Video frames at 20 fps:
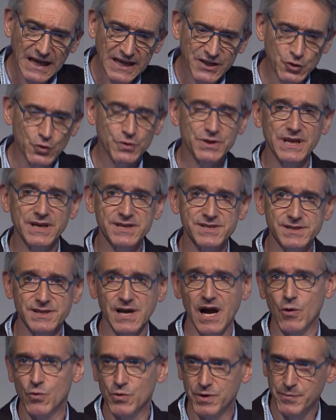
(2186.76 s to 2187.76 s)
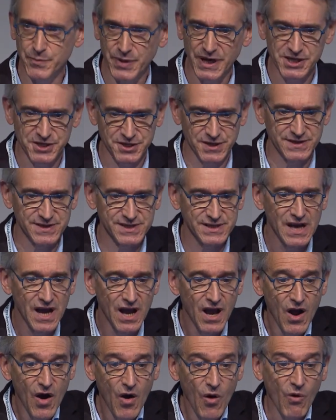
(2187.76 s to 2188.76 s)
to test our patients.
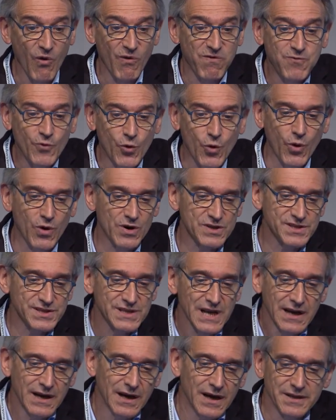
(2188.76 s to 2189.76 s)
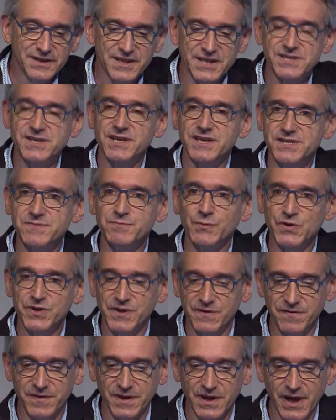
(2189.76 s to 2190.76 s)
Of course, disease
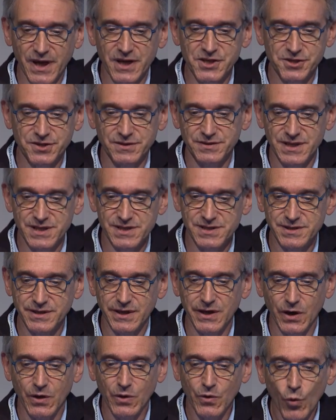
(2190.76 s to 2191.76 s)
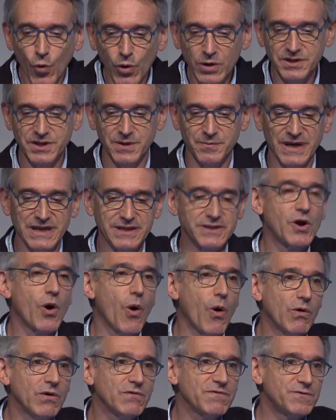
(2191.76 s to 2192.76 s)
modification is the ultimate
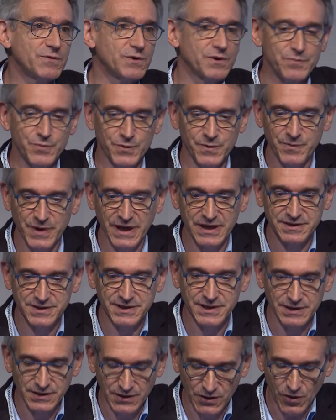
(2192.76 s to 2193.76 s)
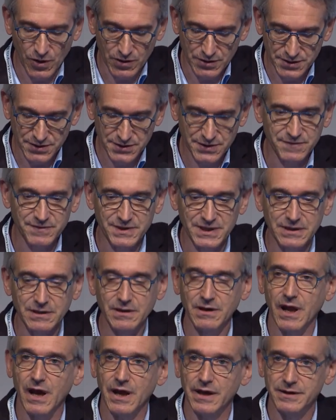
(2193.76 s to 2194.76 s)
goal for preventing cognitive
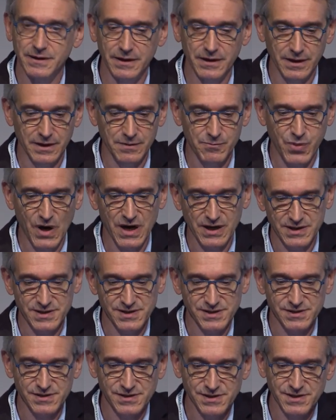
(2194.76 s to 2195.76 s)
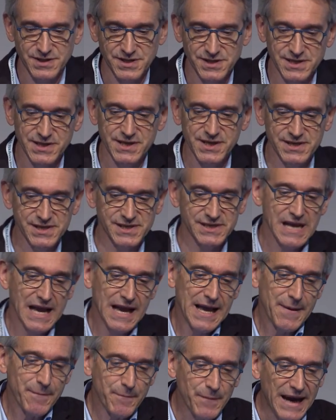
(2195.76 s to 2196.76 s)
decline in Parkinson's disease,
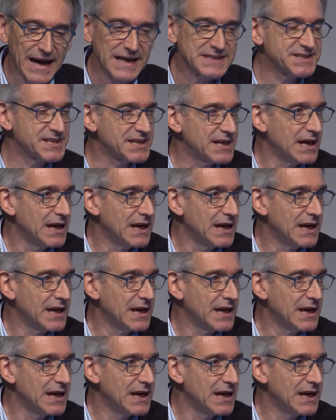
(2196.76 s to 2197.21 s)
but